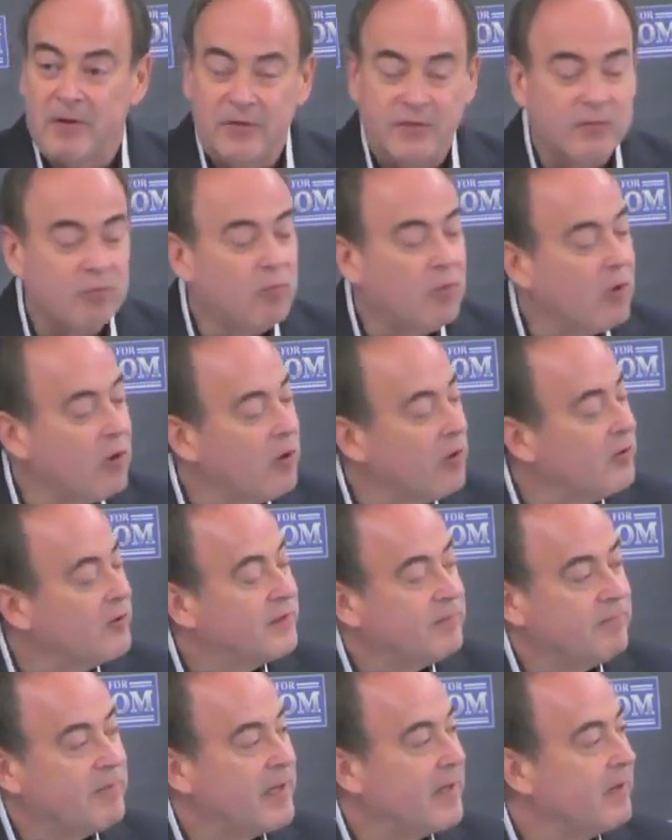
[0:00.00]
Those
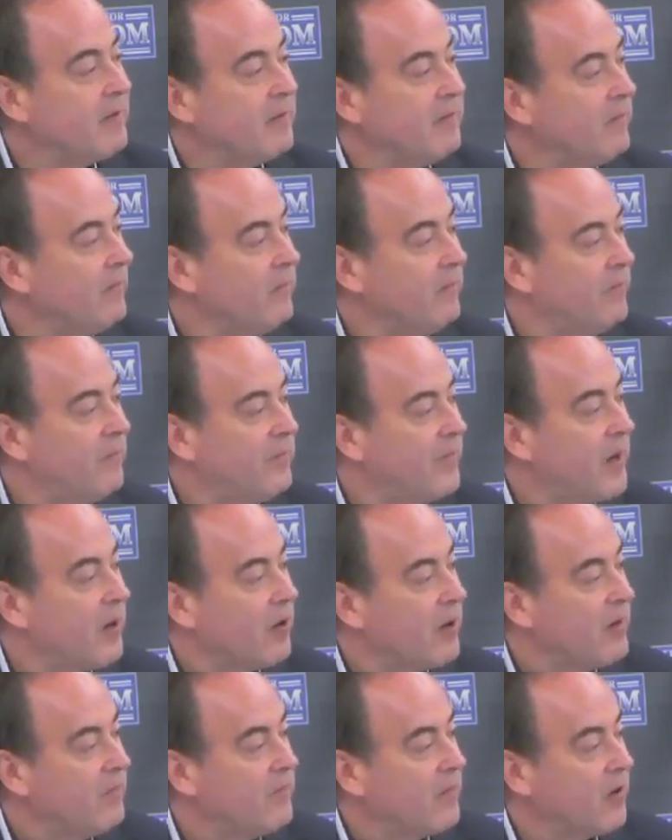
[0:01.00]
words being
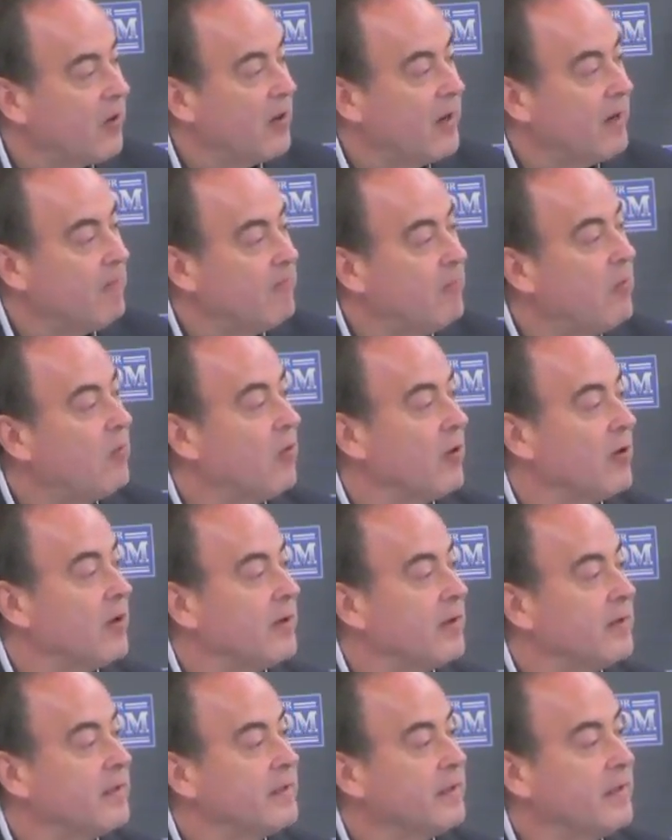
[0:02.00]
very, very
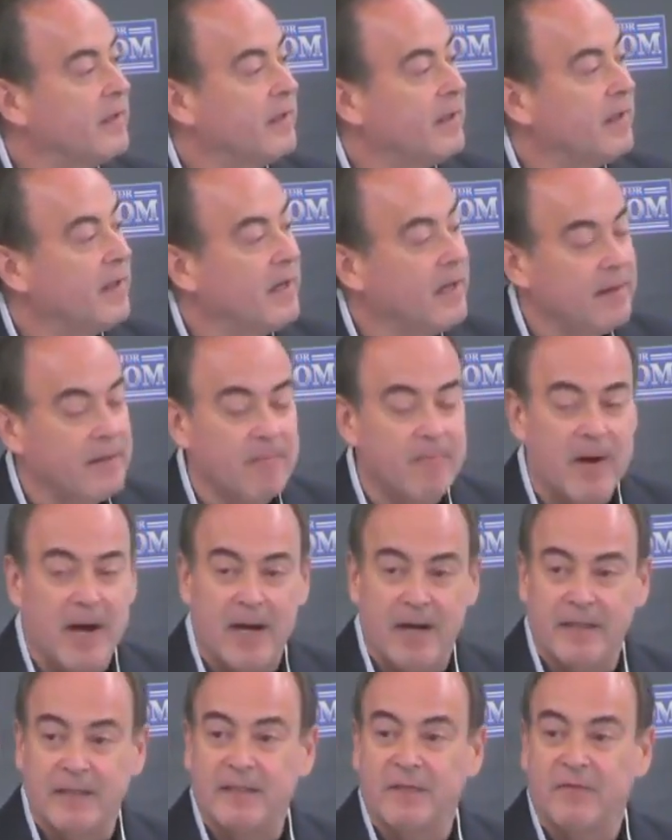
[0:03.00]
important in the
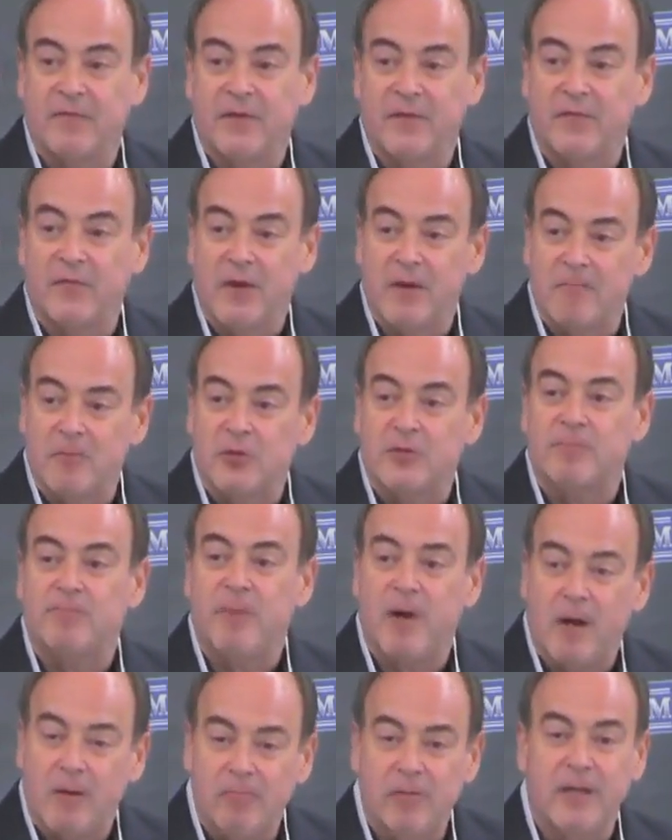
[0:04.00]
minds of the framers,
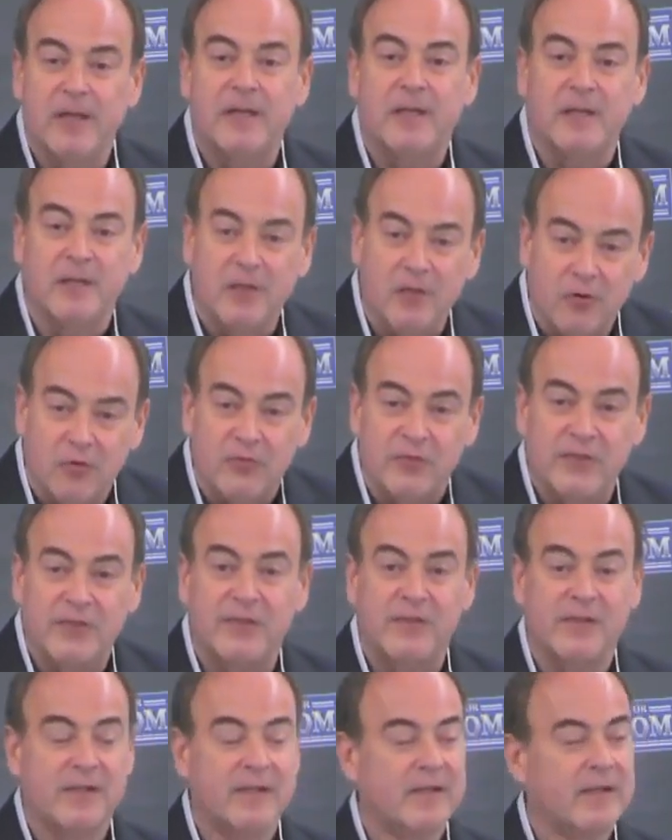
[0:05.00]
public
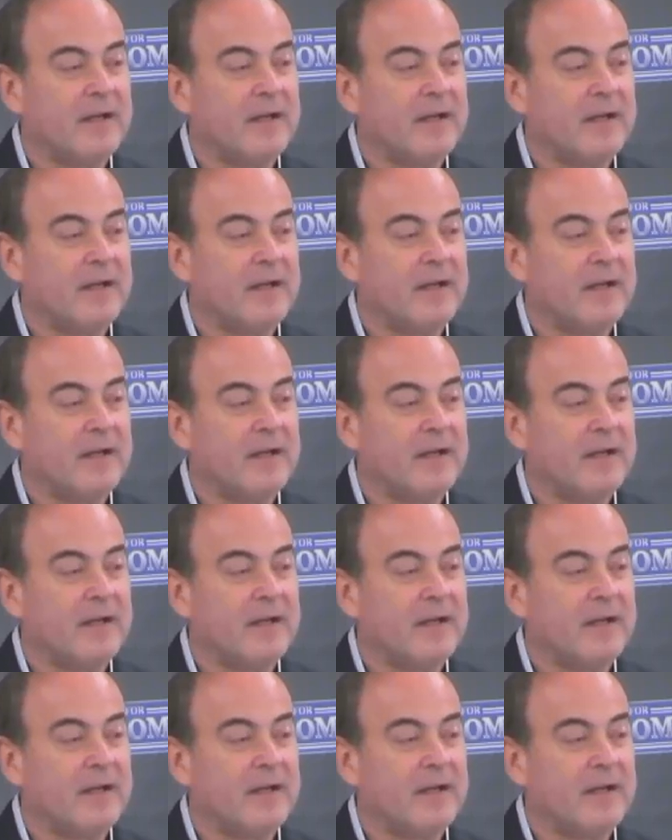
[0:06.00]
use.